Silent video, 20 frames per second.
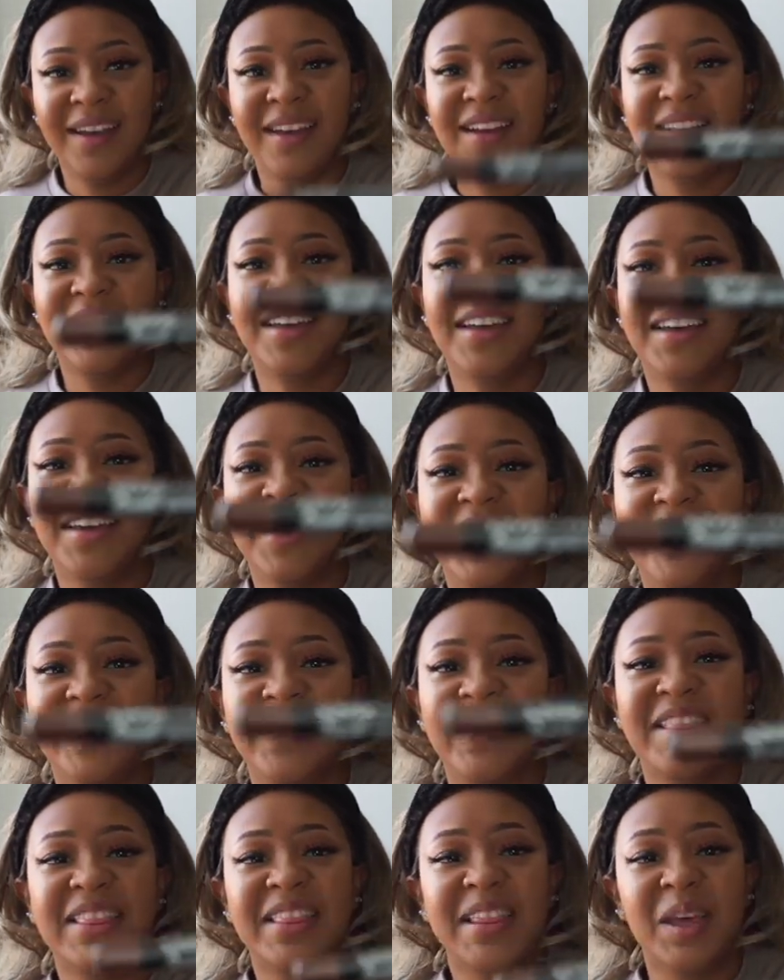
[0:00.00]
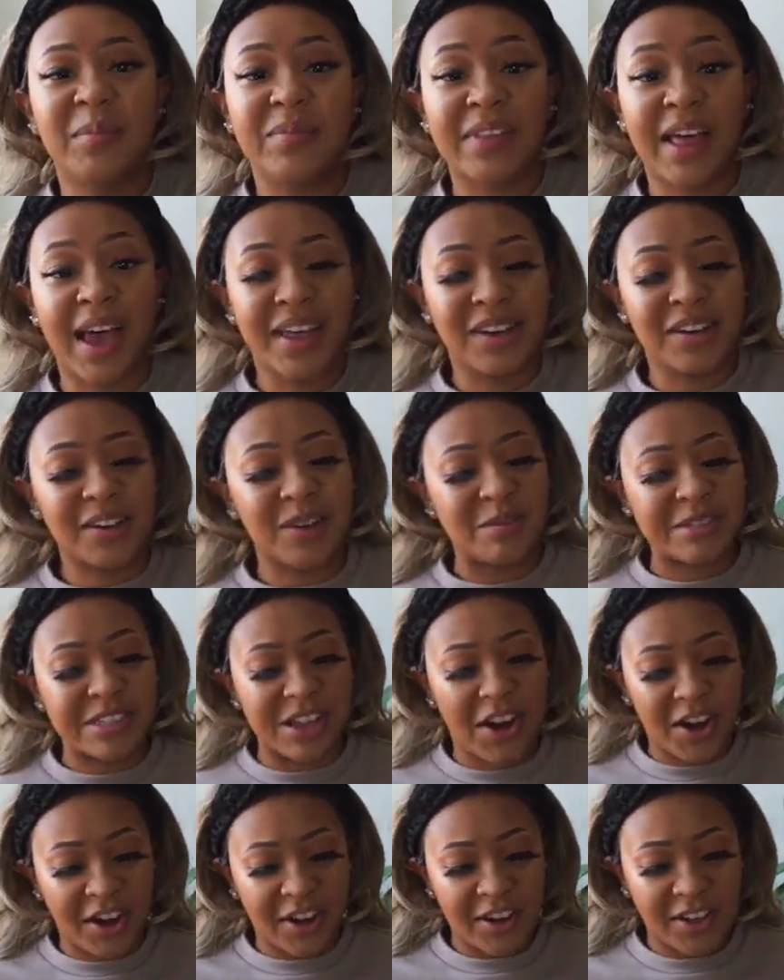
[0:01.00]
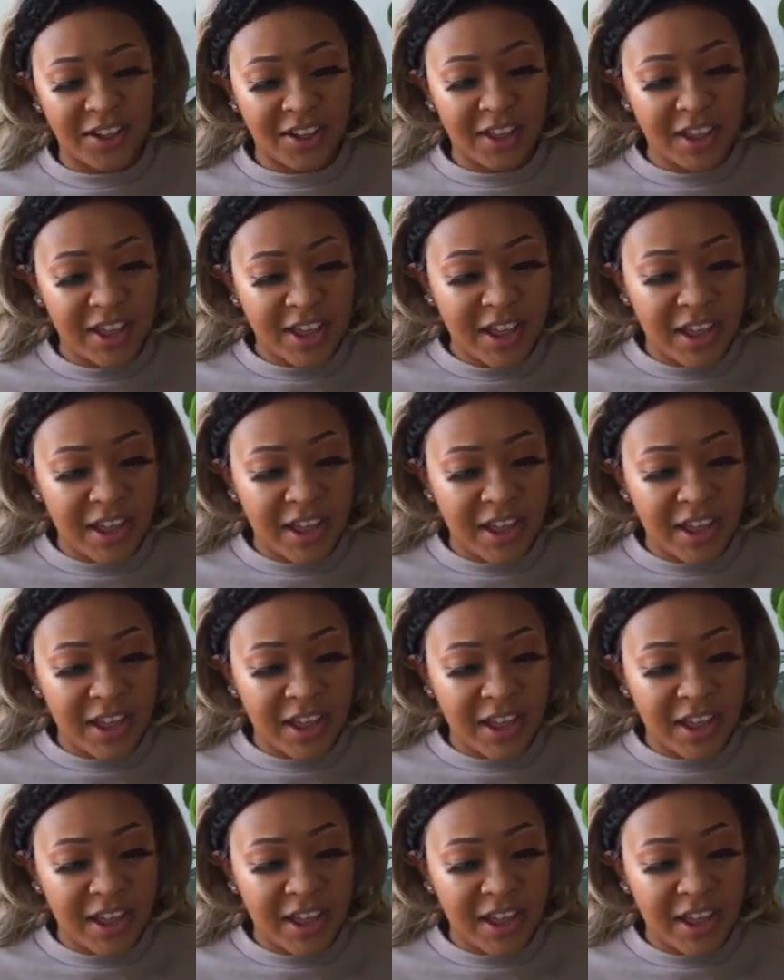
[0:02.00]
The lip liner. I'm sorry, y'all.